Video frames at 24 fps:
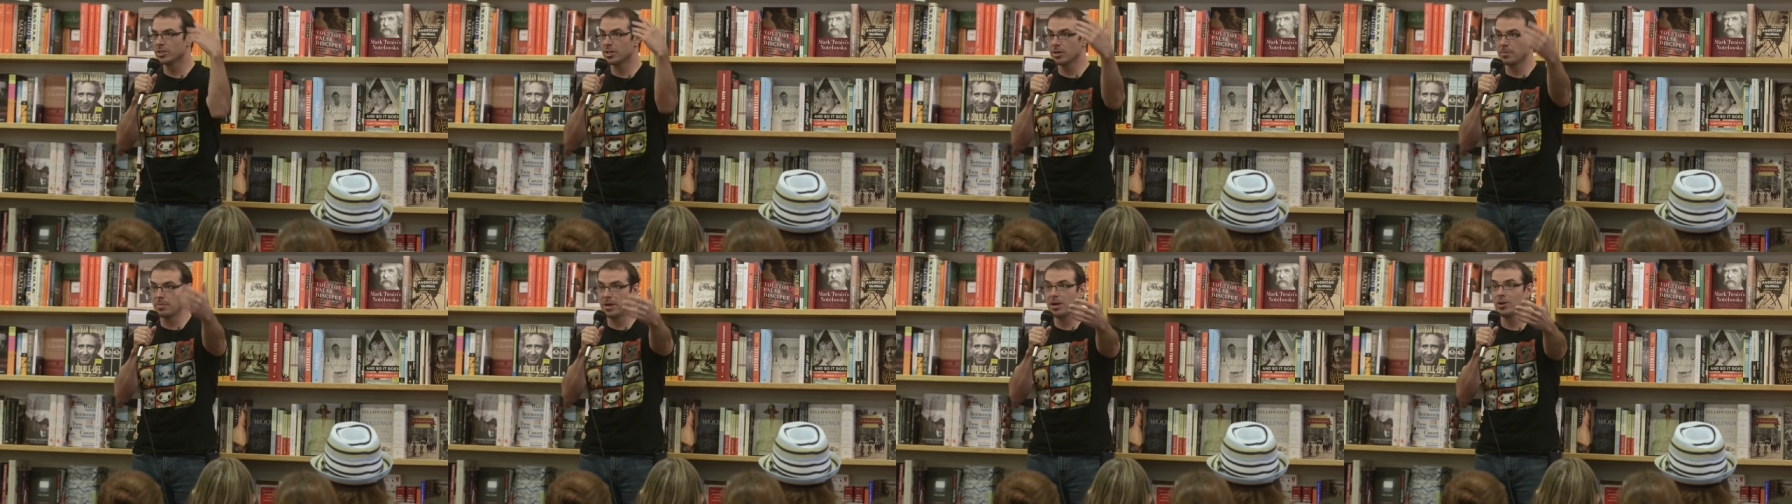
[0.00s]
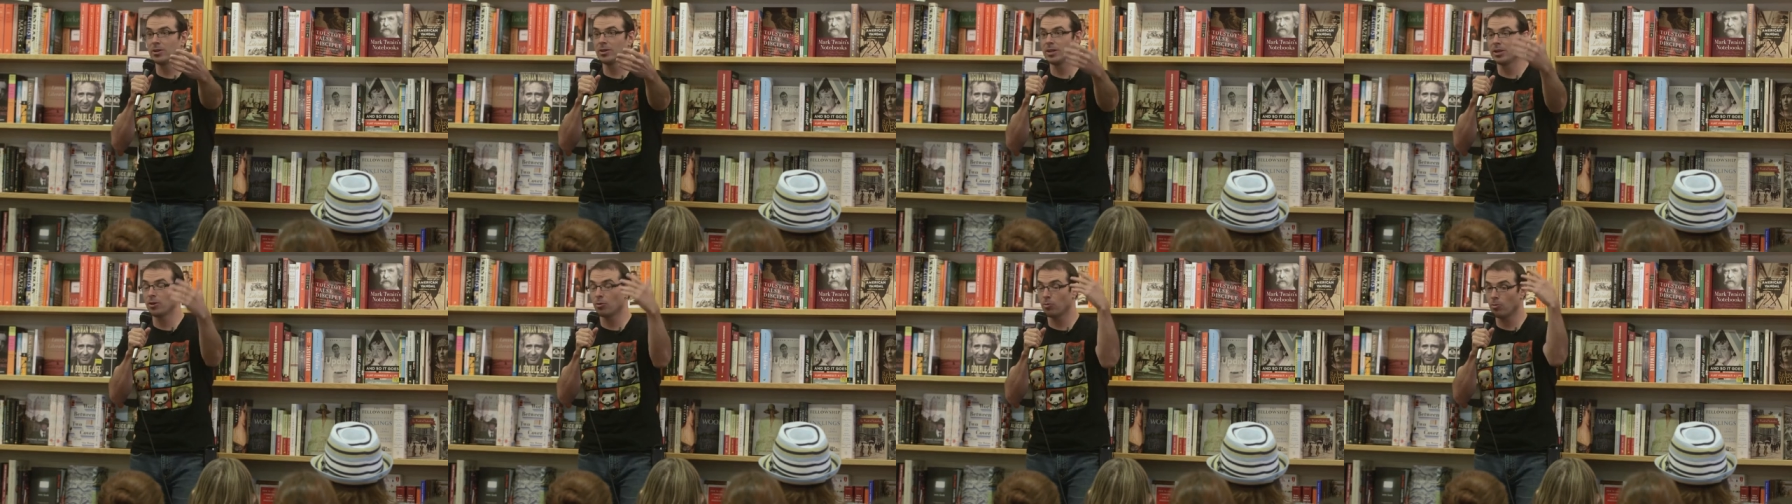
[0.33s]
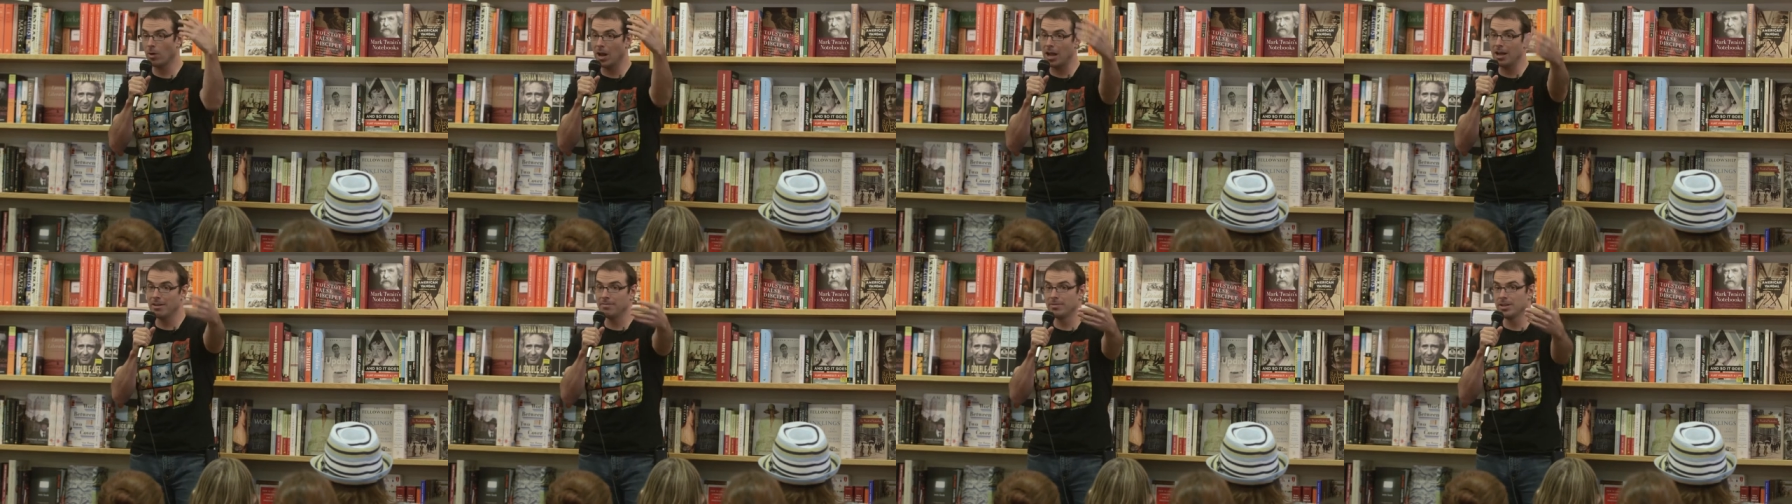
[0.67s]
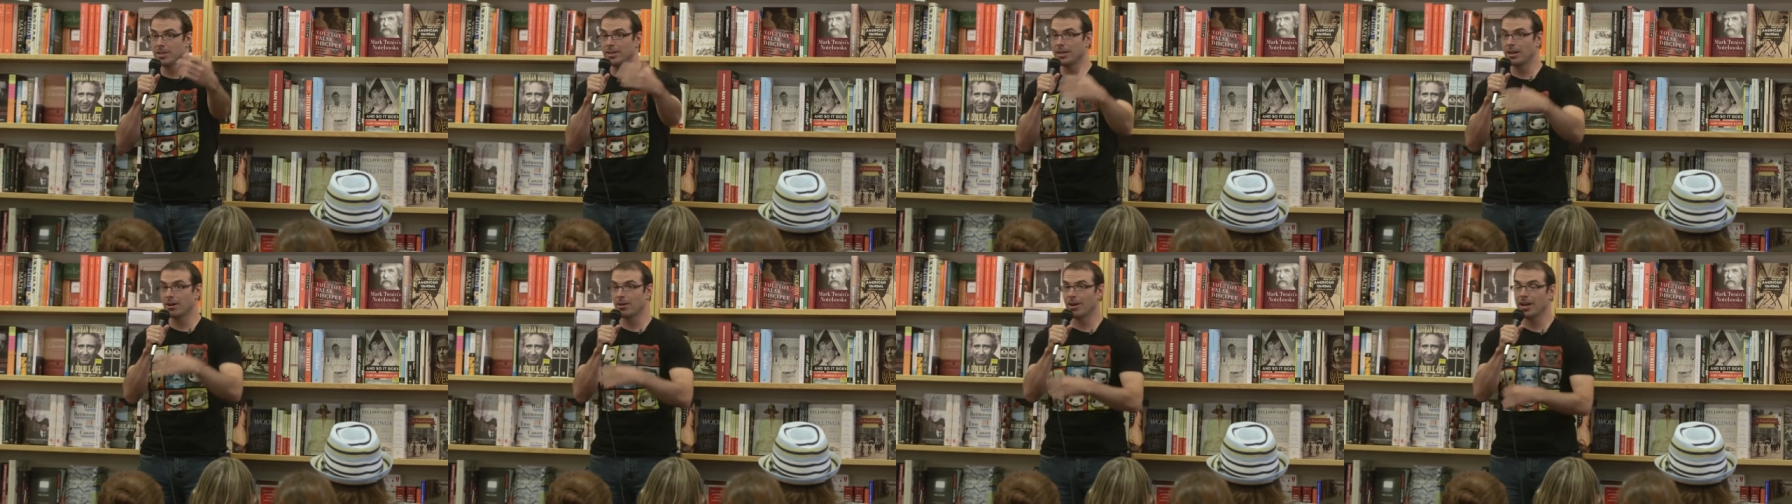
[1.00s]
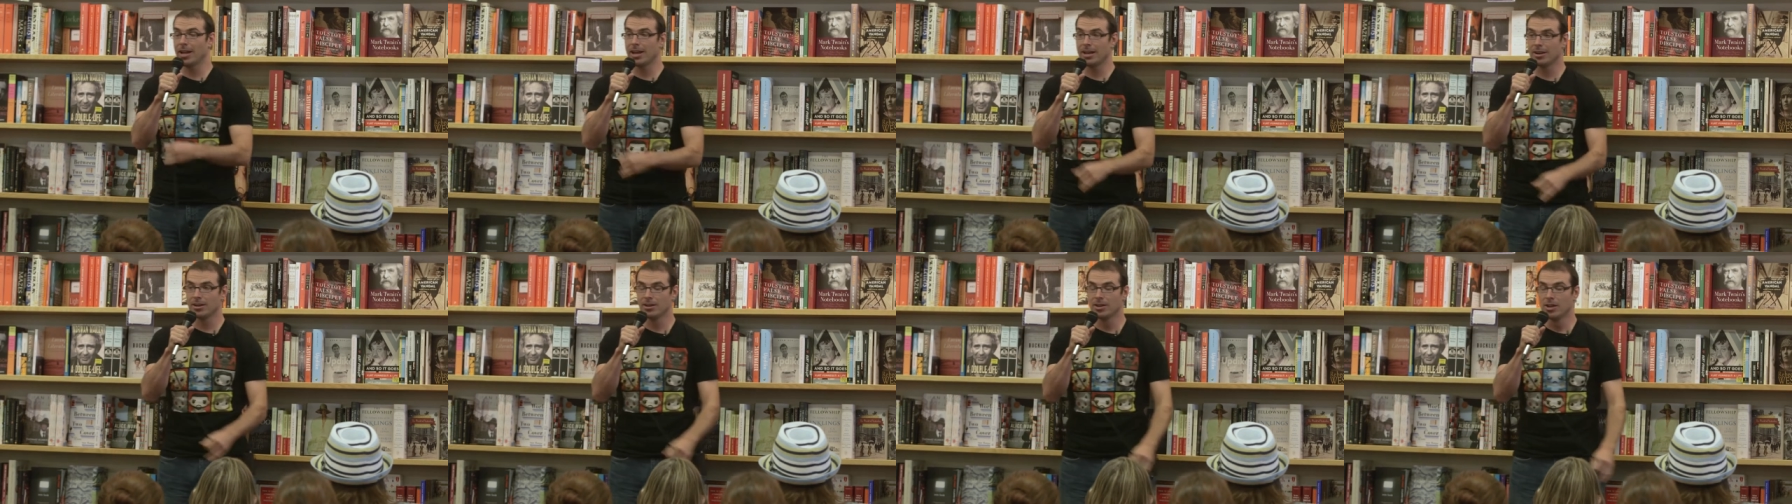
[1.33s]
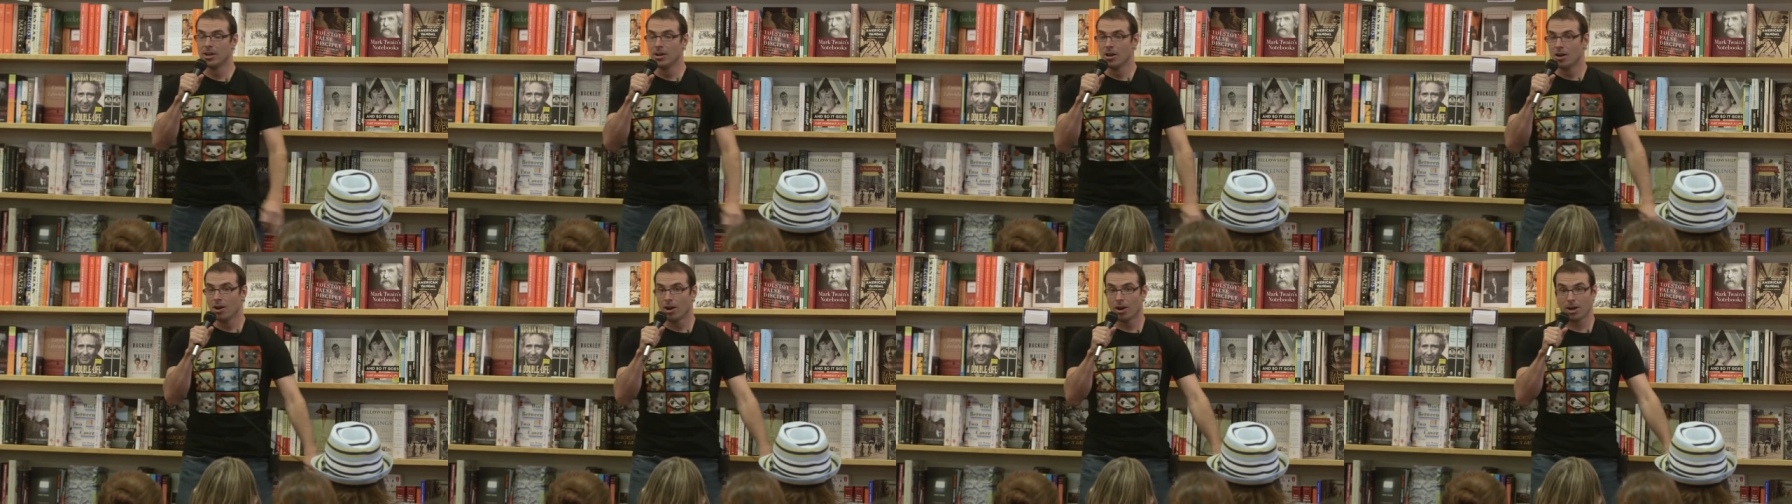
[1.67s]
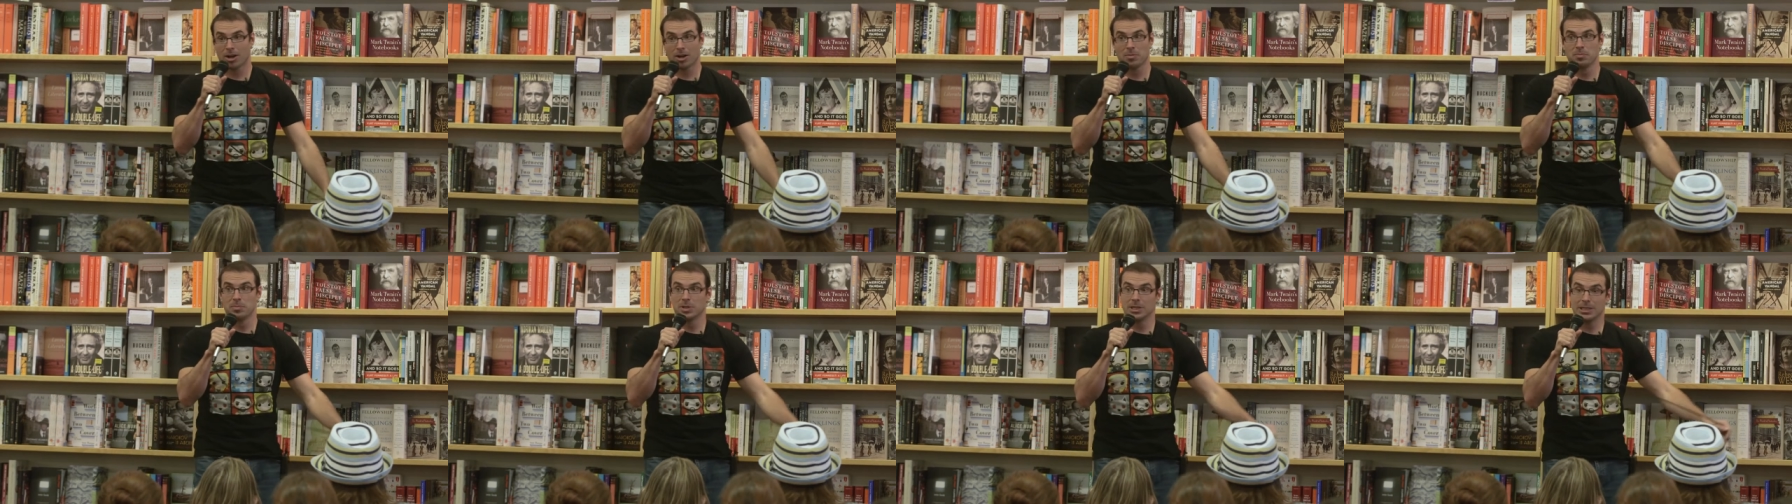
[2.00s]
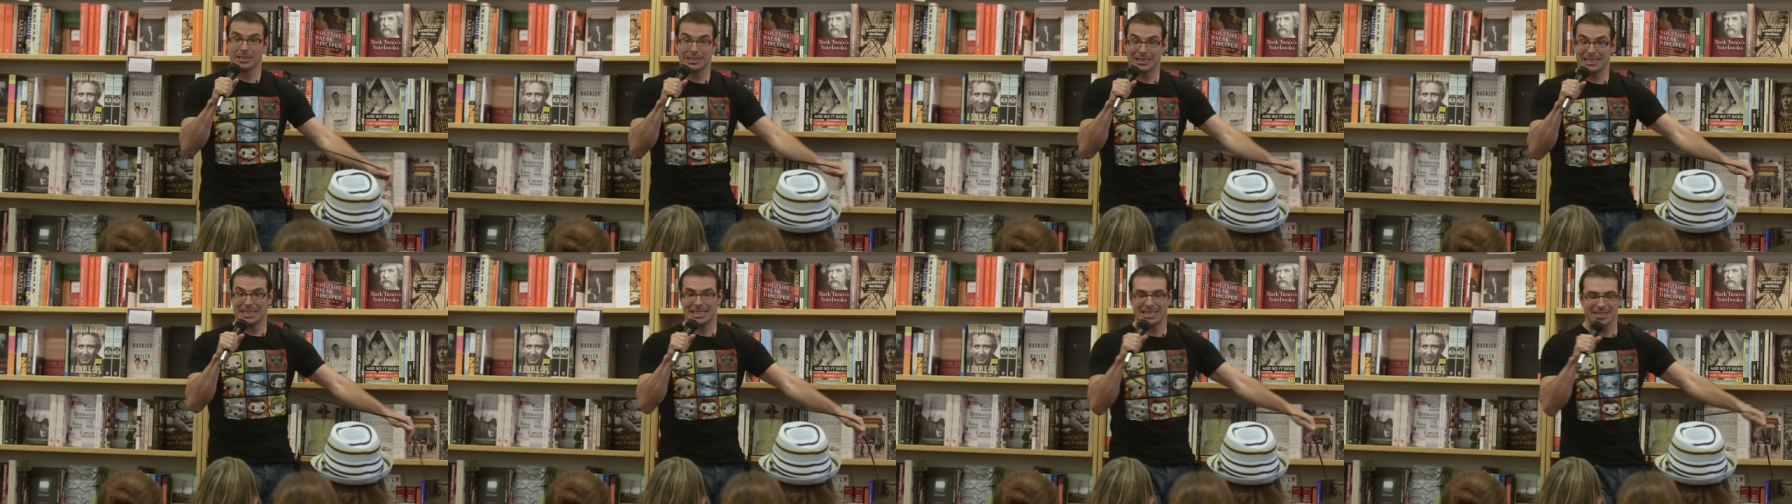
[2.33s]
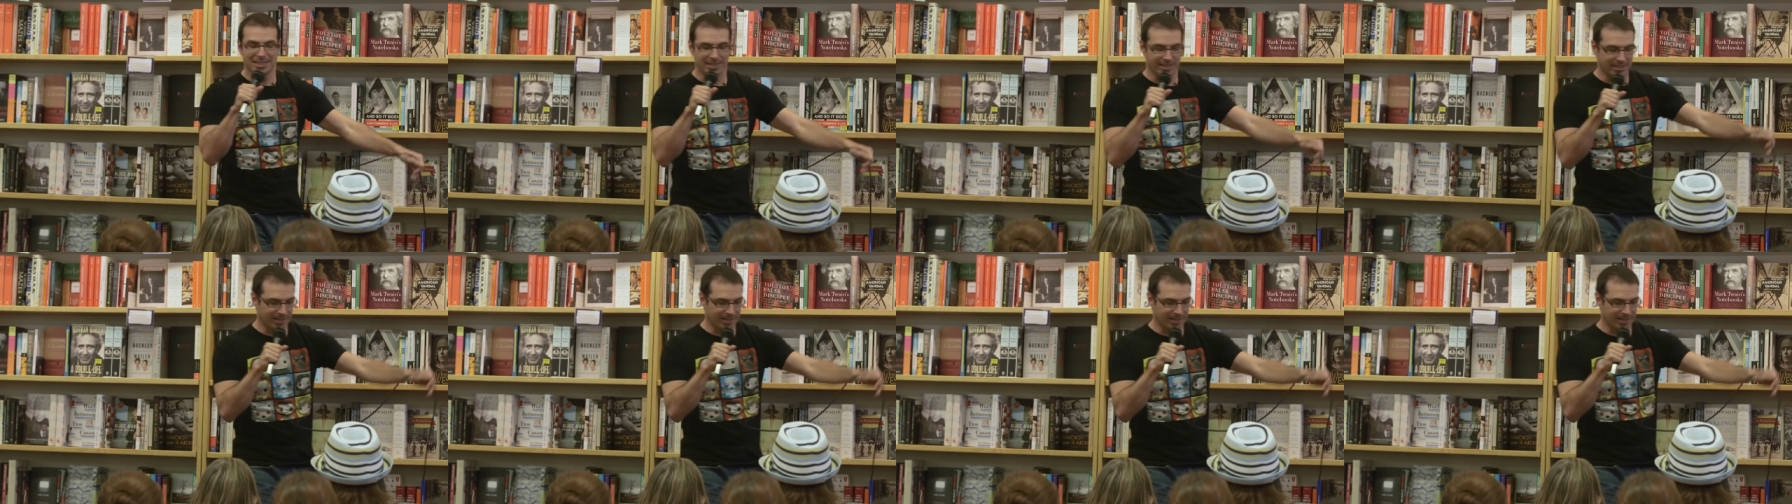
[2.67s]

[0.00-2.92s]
that apparently arrived in their head are completely